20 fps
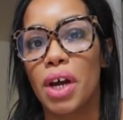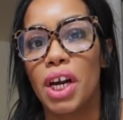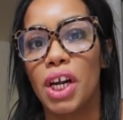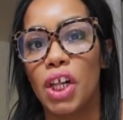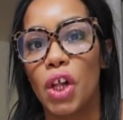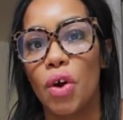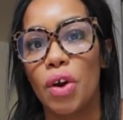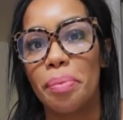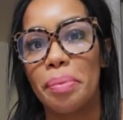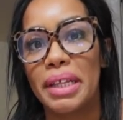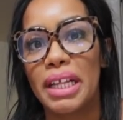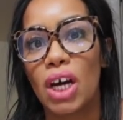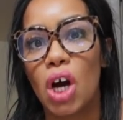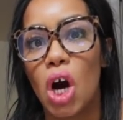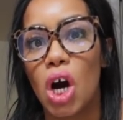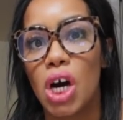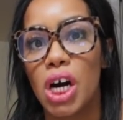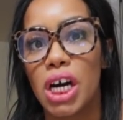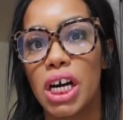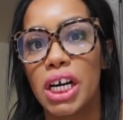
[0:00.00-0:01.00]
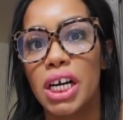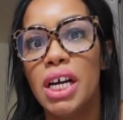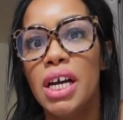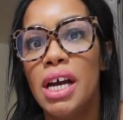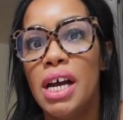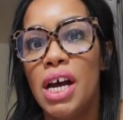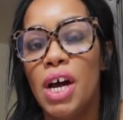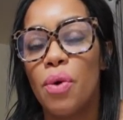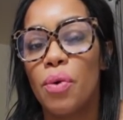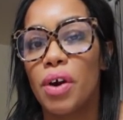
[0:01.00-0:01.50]
we're gonna load up in the car.
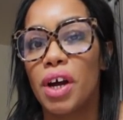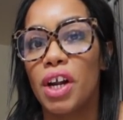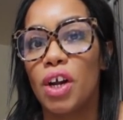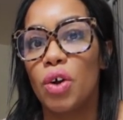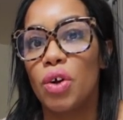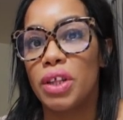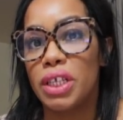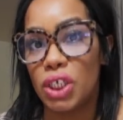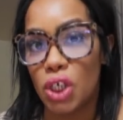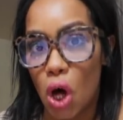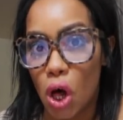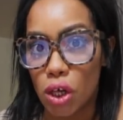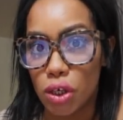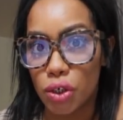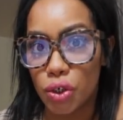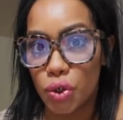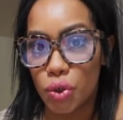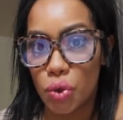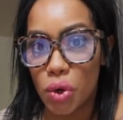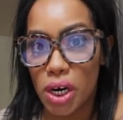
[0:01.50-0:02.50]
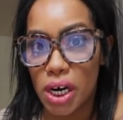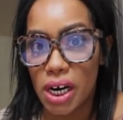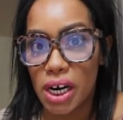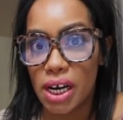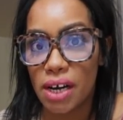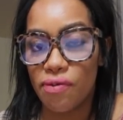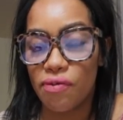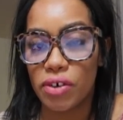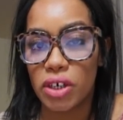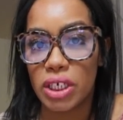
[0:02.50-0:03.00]
We're gonna go to the dollar
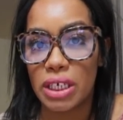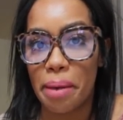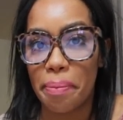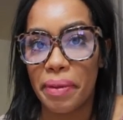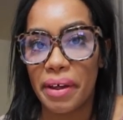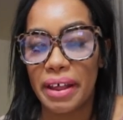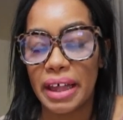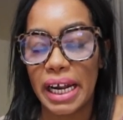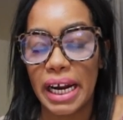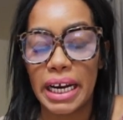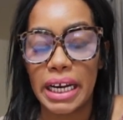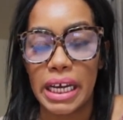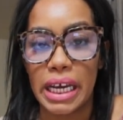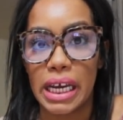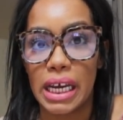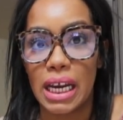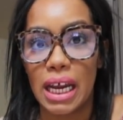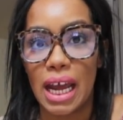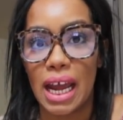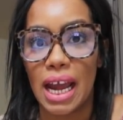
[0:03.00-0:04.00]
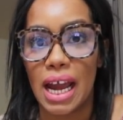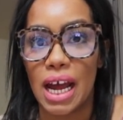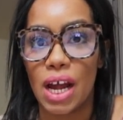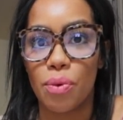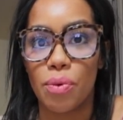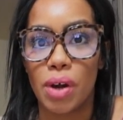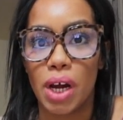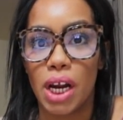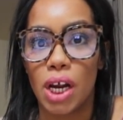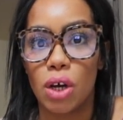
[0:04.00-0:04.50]
store for something that I need,
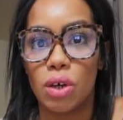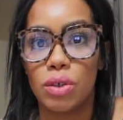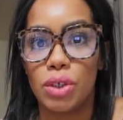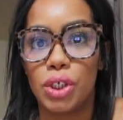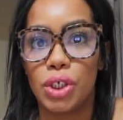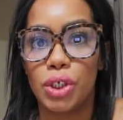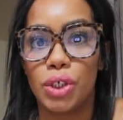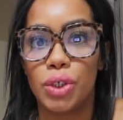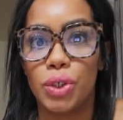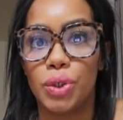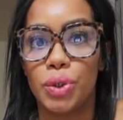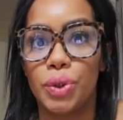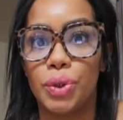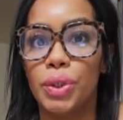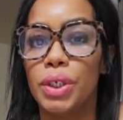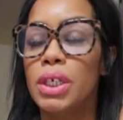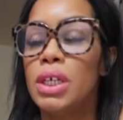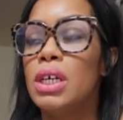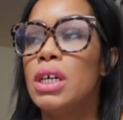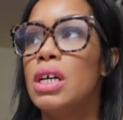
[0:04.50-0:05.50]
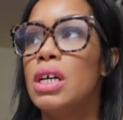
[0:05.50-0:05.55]
and we're gonna go to